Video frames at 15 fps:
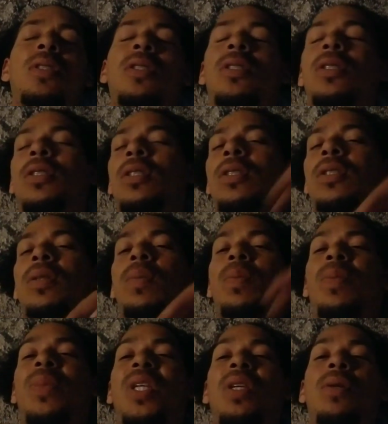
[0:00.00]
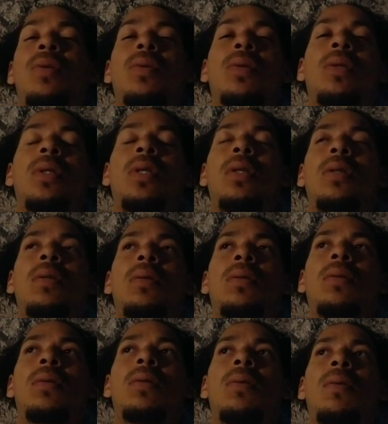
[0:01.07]
it's just a big ordeal.
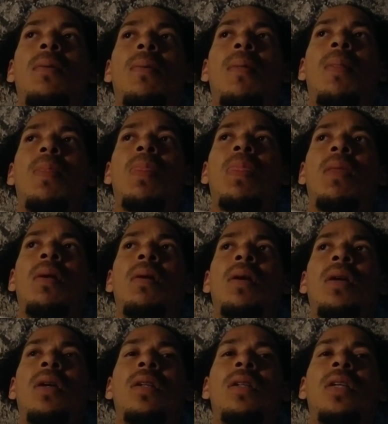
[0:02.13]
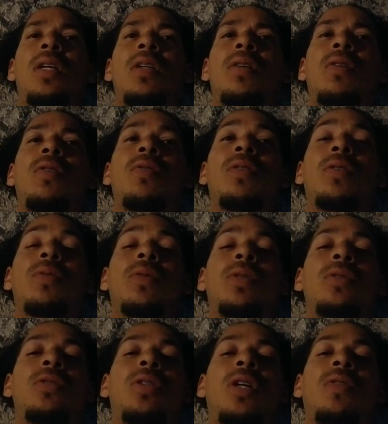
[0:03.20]
And a lot of over the
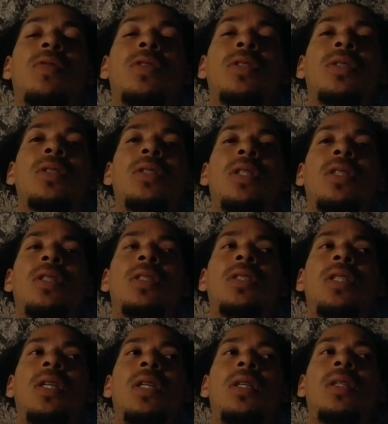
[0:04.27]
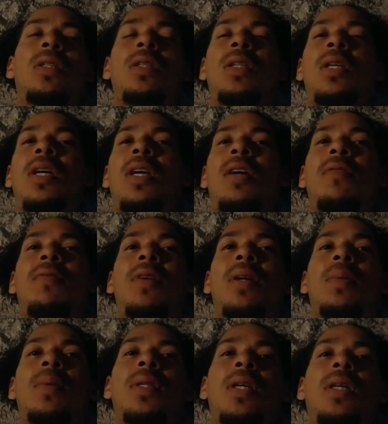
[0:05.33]
road drivers understand, that have
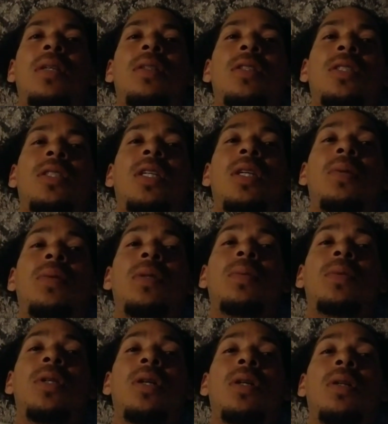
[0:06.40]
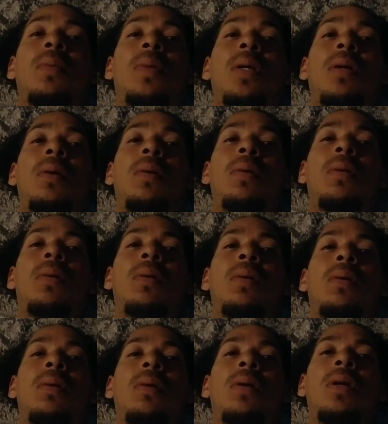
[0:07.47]
family, that understand what I'm talking about.
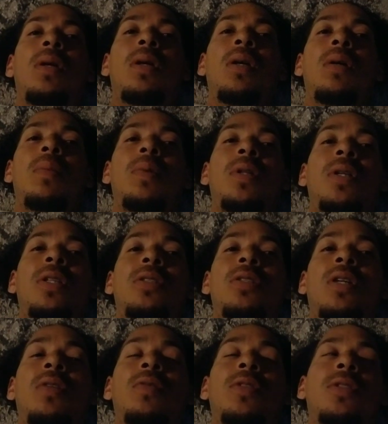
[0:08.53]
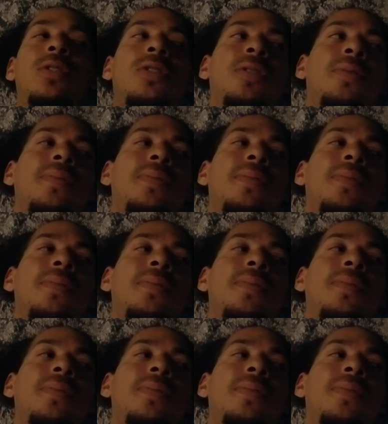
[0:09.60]
A lot of drivers